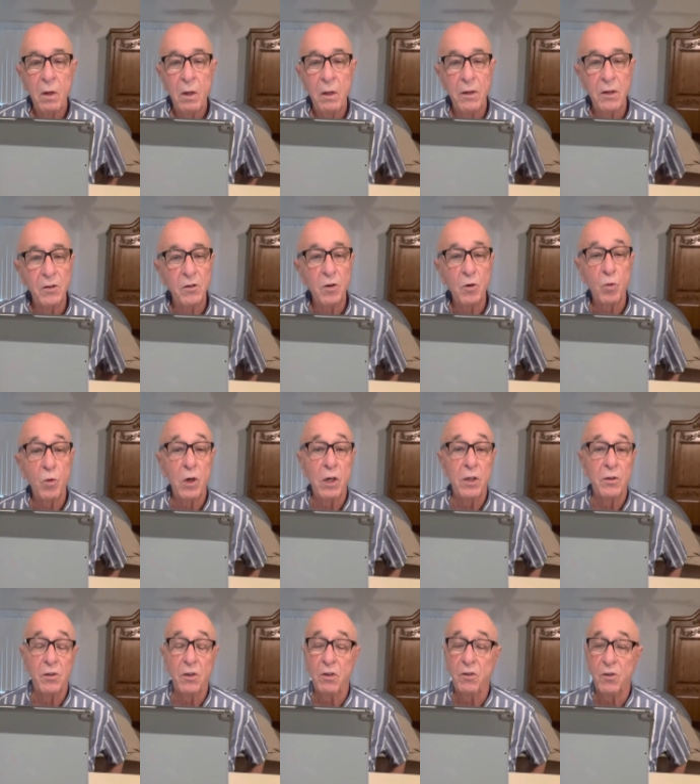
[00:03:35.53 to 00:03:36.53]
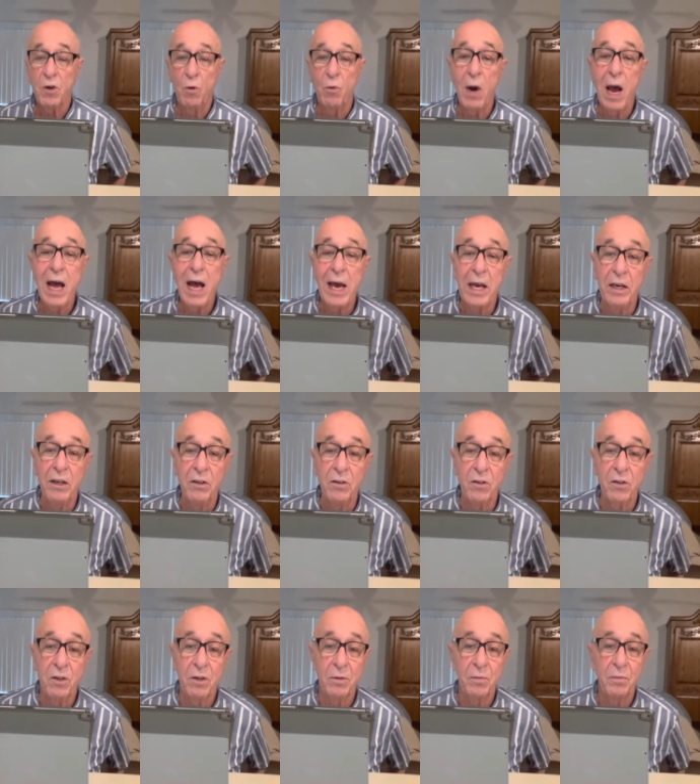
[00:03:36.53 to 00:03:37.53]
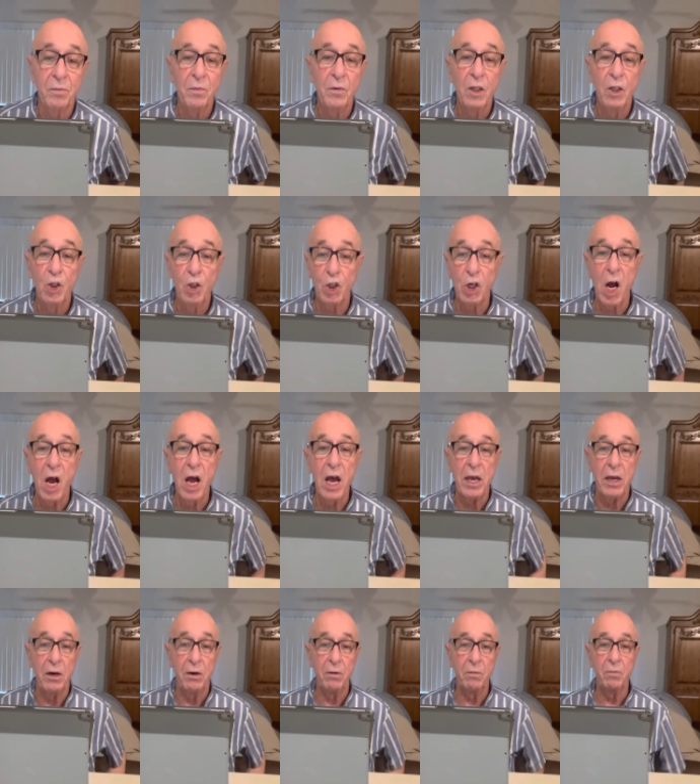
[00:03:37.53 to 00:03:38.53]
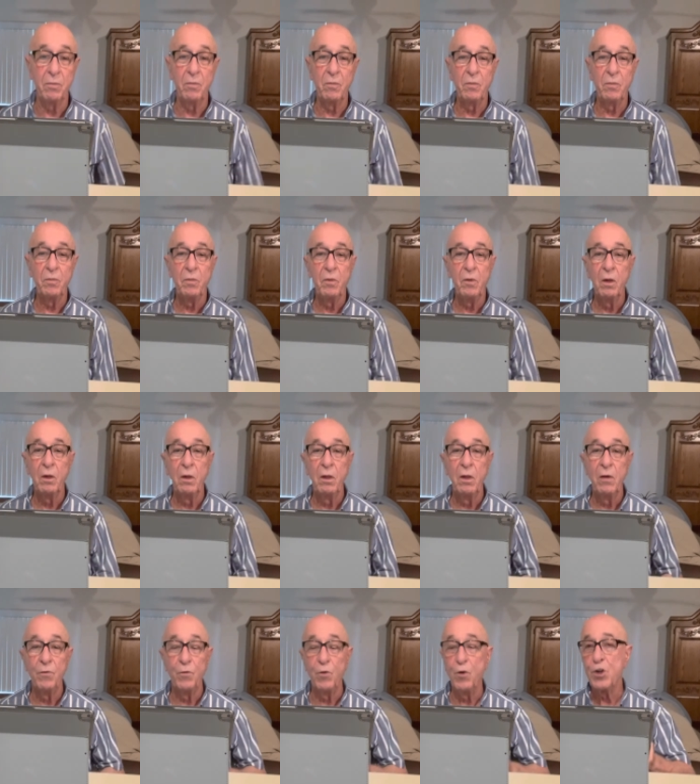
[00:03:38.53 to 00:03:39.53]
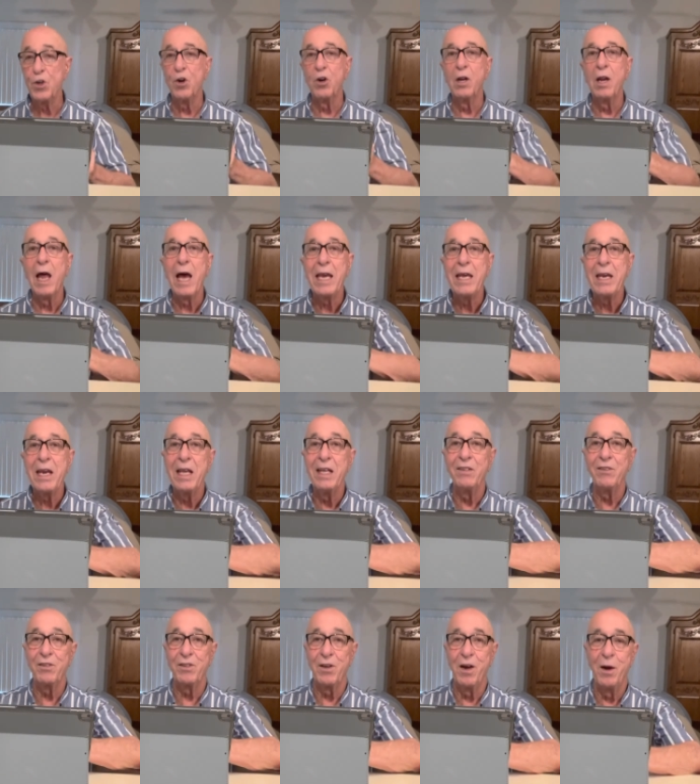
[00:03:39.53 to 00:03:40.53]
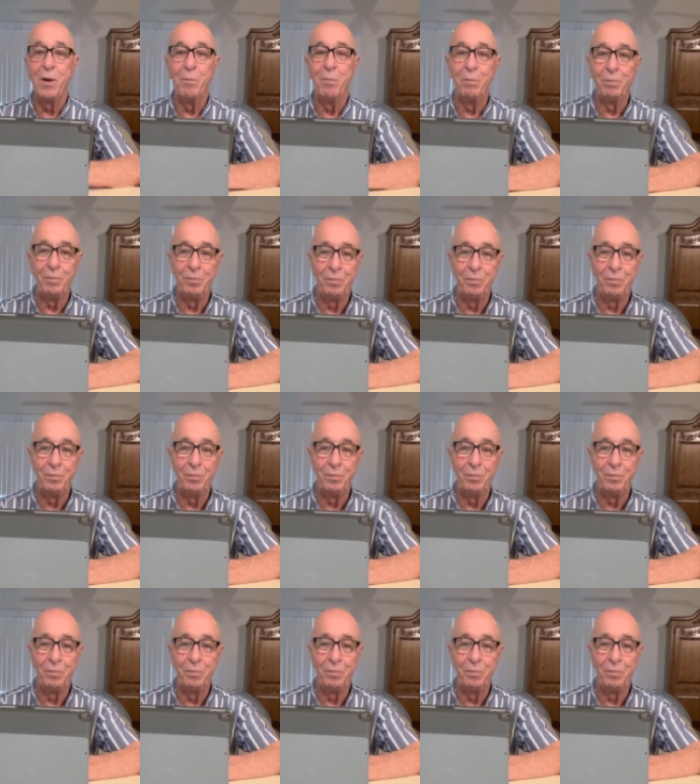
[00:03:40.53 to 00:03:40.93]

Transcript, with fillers: This is where it says, Arise, shine, for your light has come,